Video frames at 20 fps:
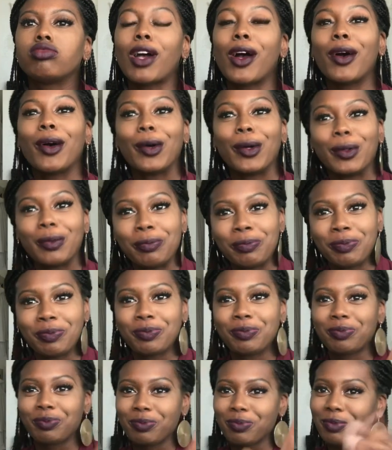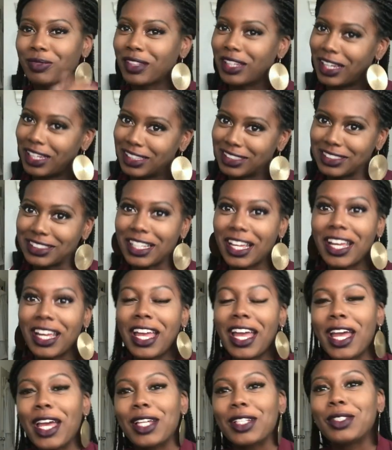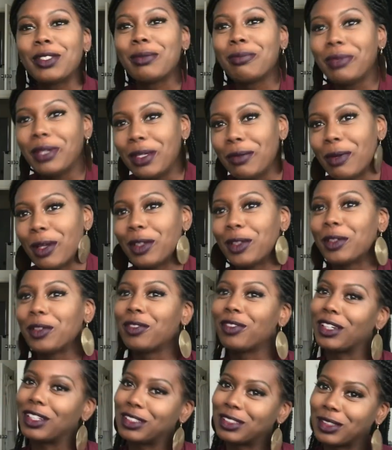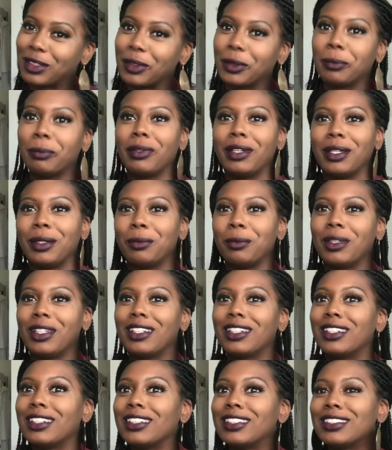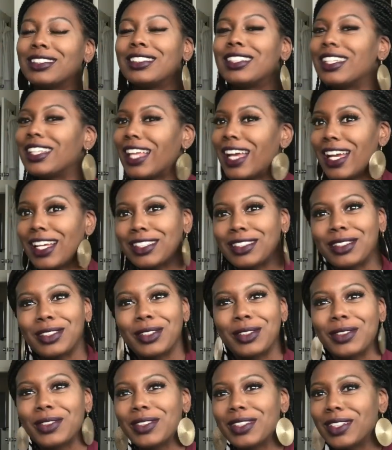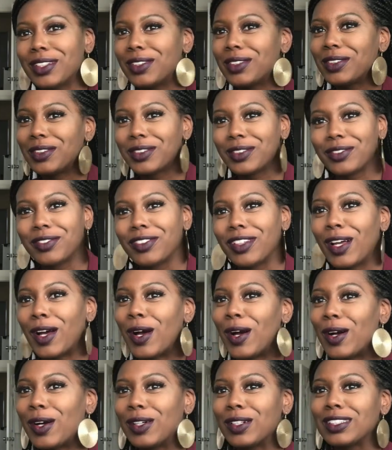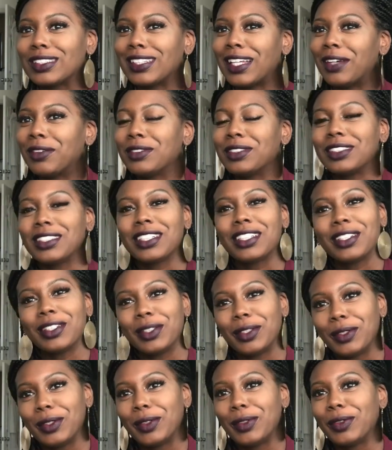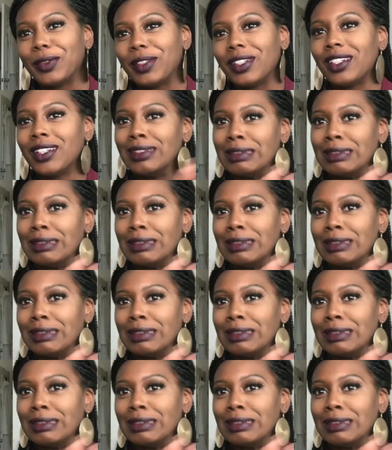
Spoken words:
Oh, yes, I had to beat my little face a little bit, because the last 2 little vlogs I was looking a little